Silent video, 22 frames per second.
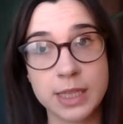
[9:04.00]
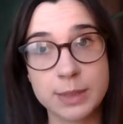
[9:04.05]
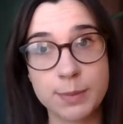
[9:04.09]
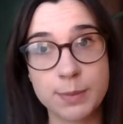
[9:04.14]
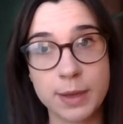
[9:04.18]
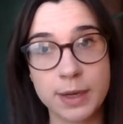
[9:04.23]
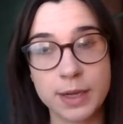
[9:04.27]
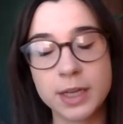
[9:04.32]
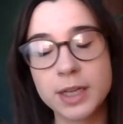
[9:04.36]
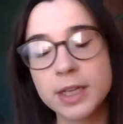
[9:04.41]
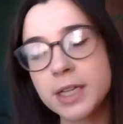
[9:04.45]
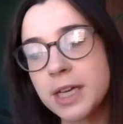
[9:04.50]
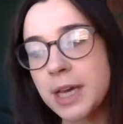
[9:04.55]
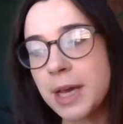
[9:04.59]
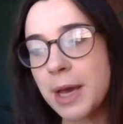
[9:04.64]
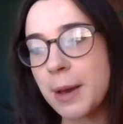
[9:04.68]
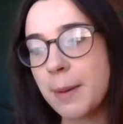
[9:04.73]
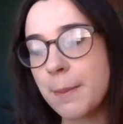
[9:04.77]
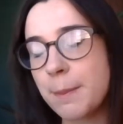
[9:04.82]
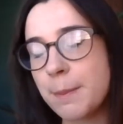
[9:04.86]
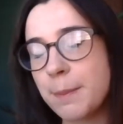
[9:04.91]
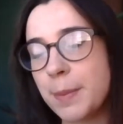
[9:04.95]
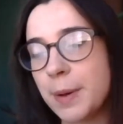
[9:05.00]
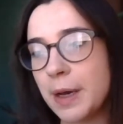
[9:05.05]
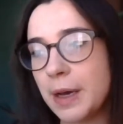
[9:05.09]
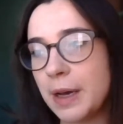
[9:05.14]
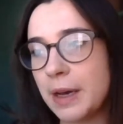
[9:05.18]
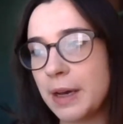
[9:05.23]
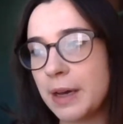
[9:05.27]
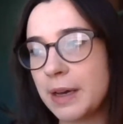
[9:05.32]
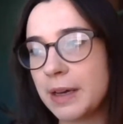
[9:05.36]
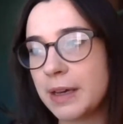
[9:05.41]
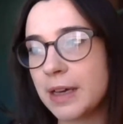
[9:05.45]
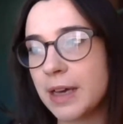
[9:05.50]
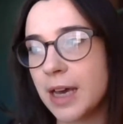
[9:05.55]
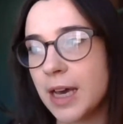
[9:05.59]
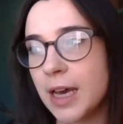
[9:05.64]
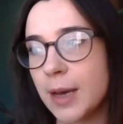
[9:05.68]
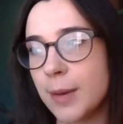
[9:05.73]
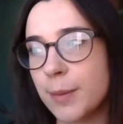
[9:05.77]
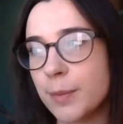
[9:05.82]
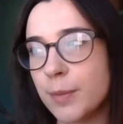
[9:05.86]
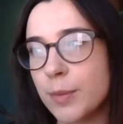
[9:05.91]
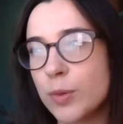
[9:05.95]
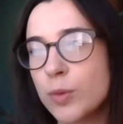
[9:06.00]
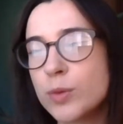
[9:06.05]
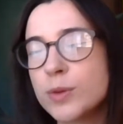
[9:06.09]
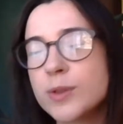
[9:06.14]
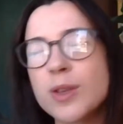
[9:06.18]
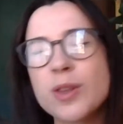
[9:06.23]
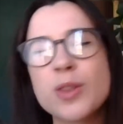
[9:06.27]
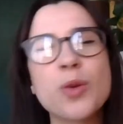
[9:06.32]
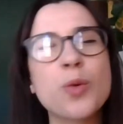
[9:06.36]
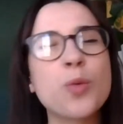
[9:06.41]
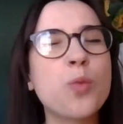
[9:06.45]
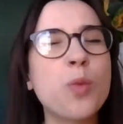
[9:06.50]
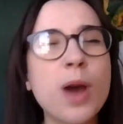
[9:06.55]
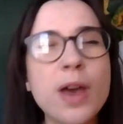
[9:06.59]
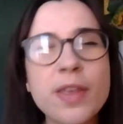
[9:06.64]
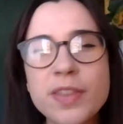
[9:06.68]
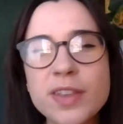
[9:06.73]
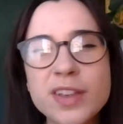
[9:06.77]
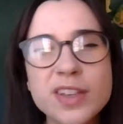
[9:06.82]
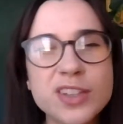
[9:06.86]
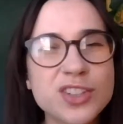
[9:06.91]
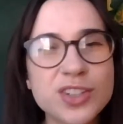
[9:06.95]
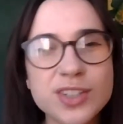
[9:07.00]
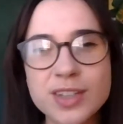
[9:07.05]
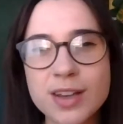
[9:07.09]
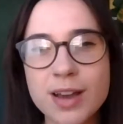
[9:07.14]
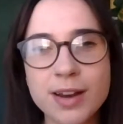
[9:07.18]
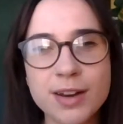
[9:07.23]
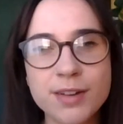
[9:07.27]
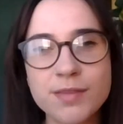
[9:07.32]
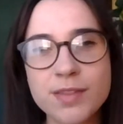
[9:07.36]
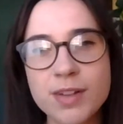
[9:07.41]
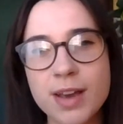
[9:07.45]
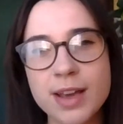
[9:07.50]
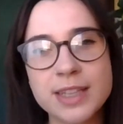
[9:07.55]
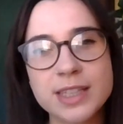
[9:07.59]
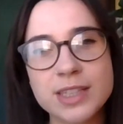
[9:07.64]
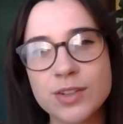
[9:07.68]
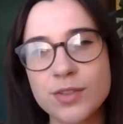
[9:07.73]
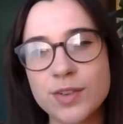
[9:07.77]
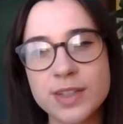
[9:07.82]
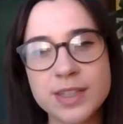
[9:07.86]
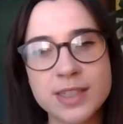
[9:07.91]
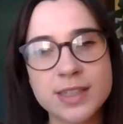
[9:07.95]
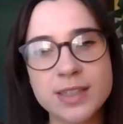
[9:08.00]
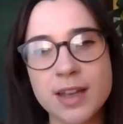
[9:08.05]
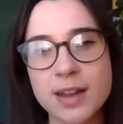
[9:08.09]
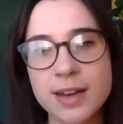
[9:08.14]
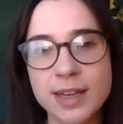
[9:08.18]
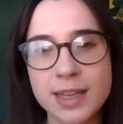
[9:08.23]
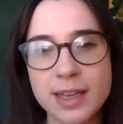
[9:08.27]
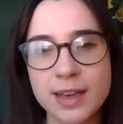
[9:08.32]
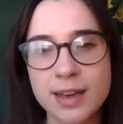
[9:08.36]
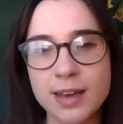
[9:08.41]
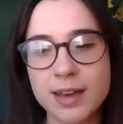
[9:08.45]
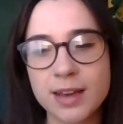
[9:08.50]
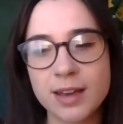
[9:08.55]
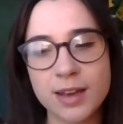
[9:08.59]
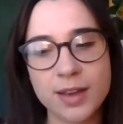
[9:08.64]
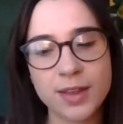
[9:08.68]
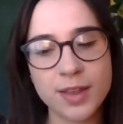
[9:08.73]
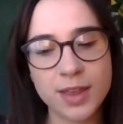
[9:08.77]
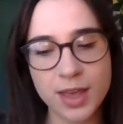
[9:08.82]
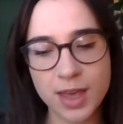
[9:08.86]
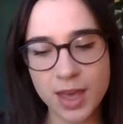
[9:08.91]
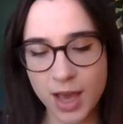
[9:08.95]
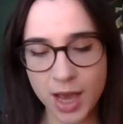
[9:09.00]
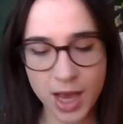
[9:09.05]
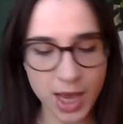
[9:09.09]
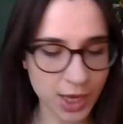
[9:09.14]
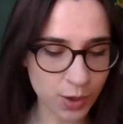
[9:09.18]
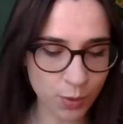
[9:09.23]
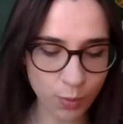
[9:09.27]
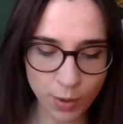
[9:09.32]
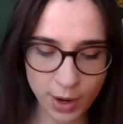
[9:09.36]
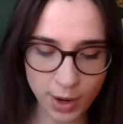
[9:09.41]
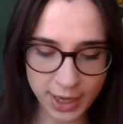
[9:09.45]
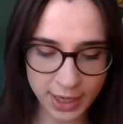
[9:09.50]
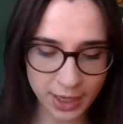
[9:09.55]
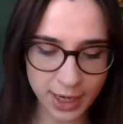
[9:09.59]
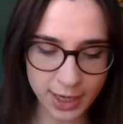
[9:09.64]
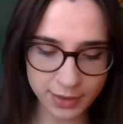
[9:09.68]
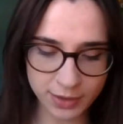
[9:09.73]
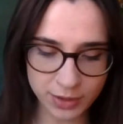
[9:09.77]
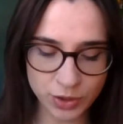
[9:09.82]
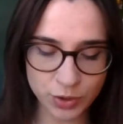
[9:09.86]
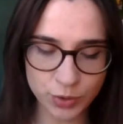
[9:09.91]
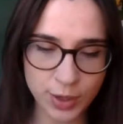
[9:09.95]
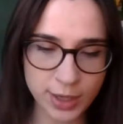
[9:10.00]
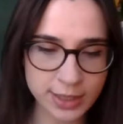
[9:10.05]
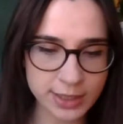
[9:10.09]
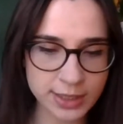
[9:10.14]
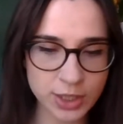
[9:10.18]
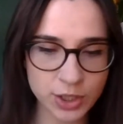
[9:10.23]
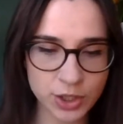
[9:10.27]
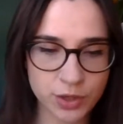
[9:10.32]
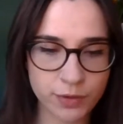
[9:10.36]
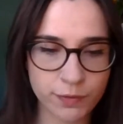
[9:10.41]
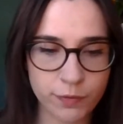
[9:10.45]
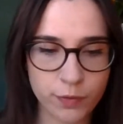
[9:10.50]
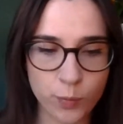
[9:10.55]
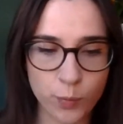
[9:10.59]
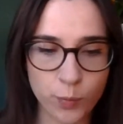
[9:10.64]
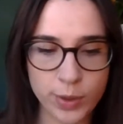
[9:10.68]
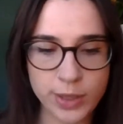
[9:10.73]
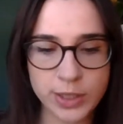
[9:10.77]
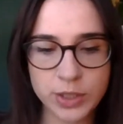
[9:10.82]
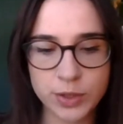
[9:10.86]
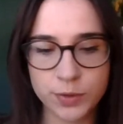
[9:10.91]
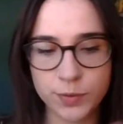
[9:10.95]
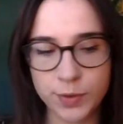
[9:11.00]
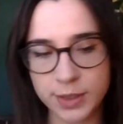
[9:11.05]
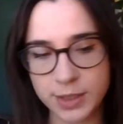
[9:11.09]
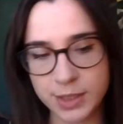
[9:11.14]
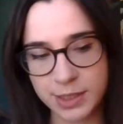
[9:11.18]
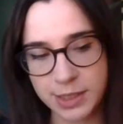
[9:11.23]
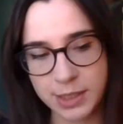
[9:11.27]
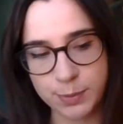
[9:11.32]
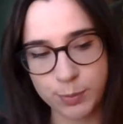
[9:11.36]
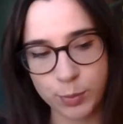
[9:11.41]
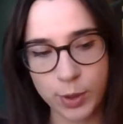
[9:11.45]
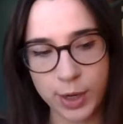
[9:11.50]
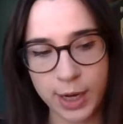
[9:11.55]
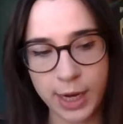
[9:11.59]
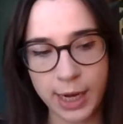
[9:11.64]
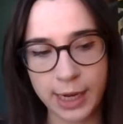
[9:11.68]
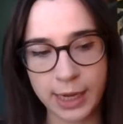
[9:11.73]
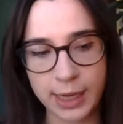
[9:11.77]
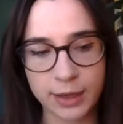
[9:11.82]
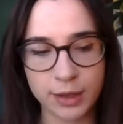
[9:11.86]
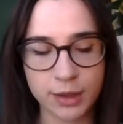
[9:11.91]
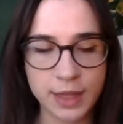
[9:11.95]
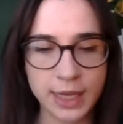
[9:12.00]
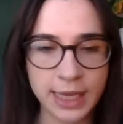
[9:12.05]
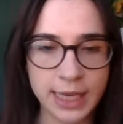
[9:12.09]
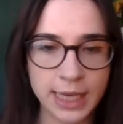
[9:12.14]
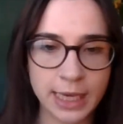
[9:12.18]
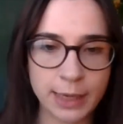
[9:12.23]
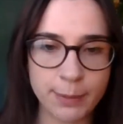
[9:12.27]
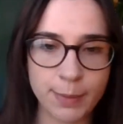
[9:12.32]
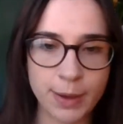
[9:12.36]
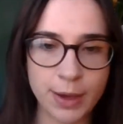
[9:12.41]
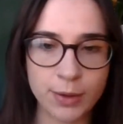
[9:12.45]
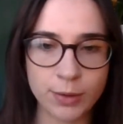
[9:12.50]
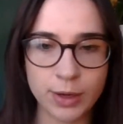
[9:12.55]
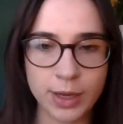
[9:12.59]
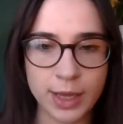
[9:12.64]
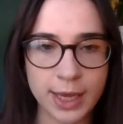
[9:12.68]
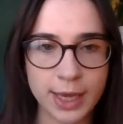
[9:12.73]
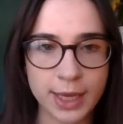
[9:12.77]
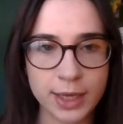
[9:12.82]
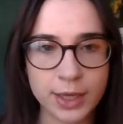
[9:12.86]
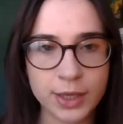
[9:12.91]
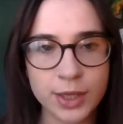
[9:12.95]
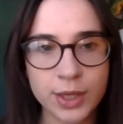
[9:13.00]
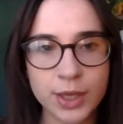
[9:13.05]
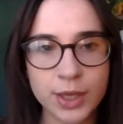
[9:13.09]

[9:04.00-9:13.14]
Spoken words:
better. But also the weather's just kind of nicer. It's sunnier. I quite like the transition from winter into spring and thinking about like